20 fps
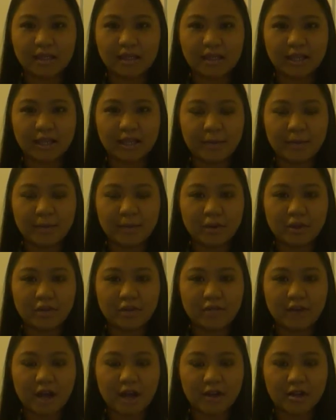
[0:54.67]
The
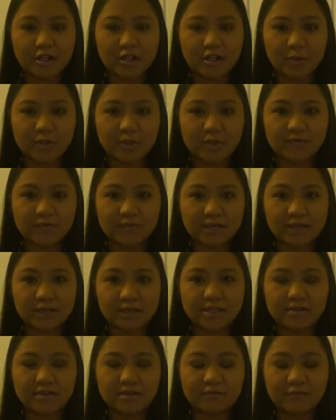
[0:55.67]
Ebola virus was
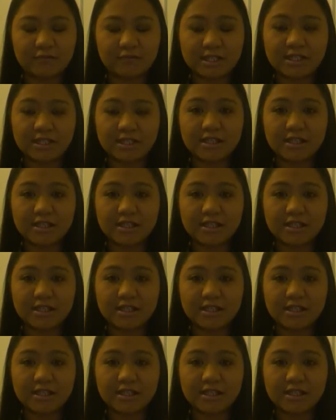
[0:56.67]
first